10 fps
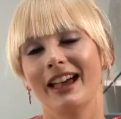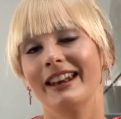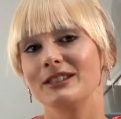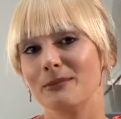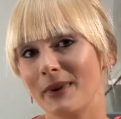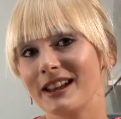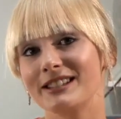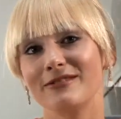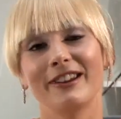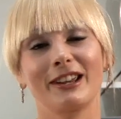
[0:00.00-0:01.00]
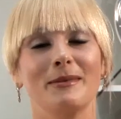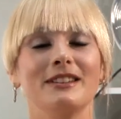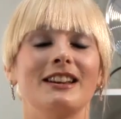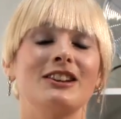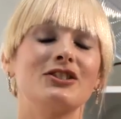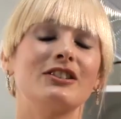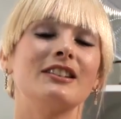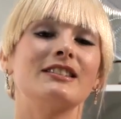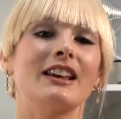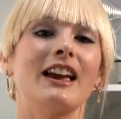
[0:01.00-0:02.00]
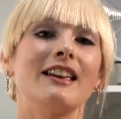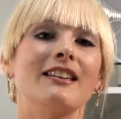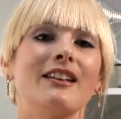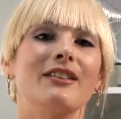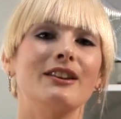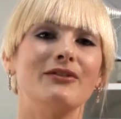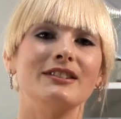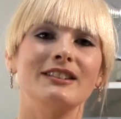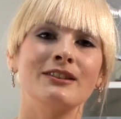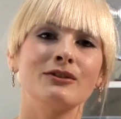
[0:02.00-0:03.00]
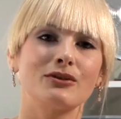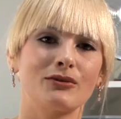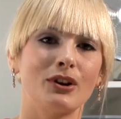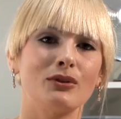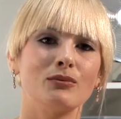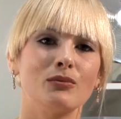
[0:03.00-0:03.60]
and as a basic recommendation I'd say that if it didn't grow,